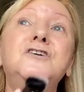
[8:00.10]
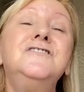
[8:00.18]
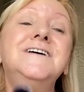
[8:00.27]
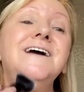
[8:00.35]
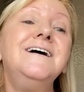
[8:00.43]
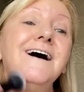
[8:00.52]

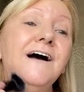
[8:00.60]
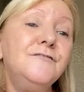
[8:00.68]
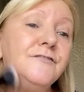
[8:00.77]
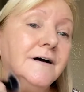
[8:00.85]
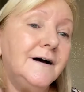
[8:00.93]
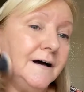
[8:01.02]
only
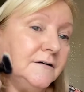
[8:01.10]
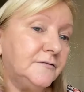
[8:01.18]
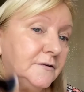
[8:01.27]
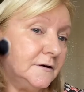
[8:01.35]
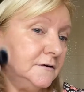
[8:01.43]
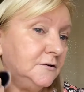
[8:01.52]

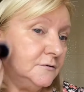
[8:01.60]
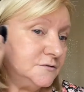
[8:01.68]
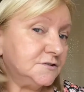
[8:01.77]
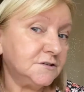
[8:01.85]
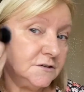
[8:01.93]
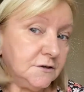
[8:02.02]
ever
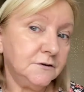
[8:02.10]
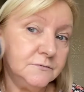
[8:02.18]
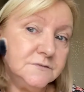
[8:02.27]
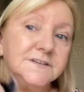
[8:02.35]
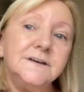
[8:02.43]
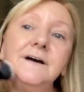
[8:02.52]
used to
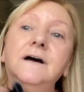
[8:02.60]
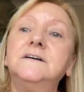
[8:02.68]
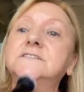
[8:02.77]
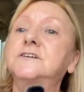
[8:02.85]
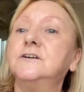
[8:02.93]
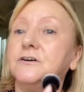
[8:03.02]
use
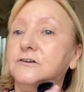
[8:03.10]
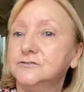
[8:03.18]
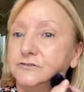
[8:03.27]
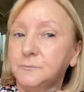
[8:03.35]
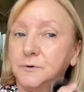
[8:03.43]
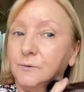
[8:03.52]
Estee Lauder
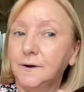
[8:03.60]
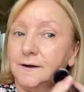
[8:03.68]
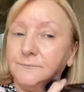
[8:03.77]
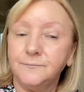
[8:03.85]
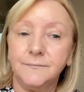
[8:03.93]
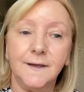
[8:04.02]
Double Wear.
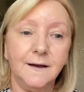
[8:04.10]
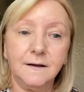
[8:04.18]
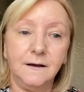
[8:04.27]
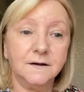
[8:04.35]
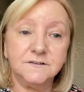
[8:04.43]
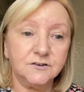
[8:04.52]

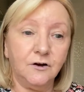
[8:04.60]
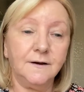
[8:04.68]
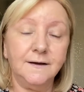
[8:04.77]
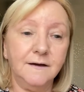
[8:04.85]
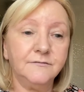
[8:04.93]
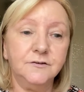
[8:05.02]
That's all
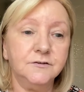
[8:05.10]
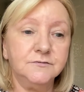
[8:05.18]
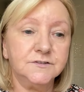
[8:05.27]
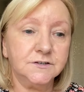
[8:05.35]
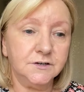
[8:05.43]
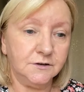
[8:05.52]
I ever
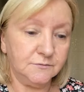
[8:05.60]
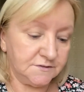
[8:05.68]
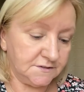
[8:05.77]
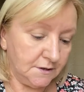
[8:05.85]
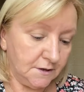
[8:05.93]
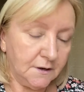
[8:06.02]
used to
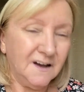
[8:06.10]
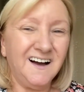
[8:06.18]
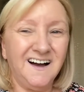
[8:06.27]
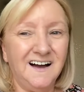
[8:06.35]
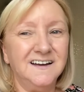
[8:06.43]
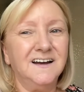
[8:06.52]
use,
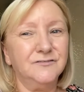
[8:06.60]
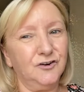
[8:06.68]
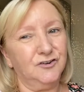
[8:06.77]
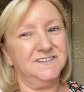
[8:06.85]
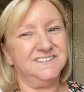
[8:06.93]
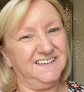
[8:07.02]
and I've
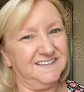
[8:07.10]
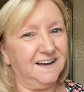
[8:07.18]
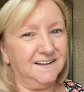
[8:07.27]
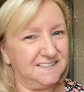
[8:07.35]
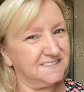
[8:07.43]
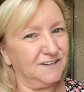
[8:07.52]
got to say
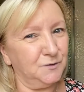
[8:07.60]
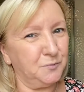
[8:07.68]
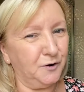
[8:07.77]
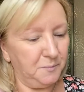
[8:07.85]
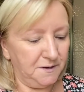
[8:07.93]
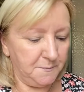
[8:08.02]
that is still
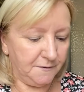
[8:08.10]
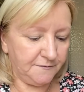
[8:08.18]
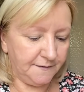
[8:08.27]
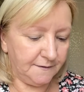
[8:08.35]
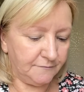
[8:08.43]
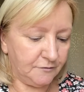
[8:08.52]
probably my
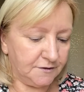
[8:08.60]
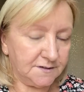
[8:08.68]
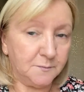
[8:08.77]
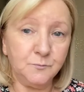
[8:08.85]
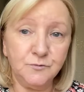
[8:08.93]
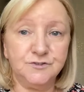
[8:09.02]
favorite. I
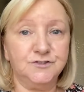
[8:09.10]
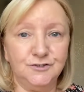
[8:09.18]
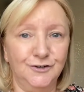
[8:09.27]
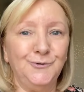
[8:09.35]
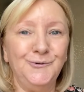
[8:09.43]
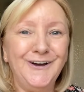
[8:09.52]
must
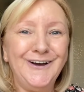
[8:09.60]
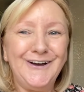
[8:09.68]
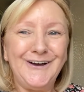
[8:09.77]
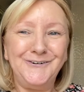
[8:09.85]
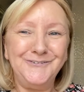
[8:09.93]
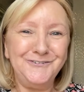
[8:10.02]
do
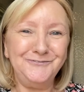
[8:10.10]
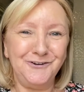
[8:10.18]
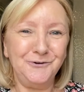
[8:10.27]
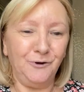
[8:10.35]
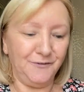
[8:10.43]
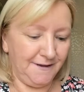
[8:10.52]
a
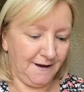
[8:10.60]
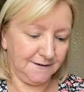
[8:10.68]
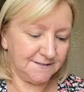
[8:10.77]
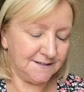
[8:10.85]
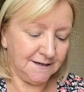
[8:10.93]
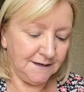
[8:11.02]
review on
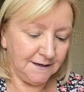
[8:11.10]
that.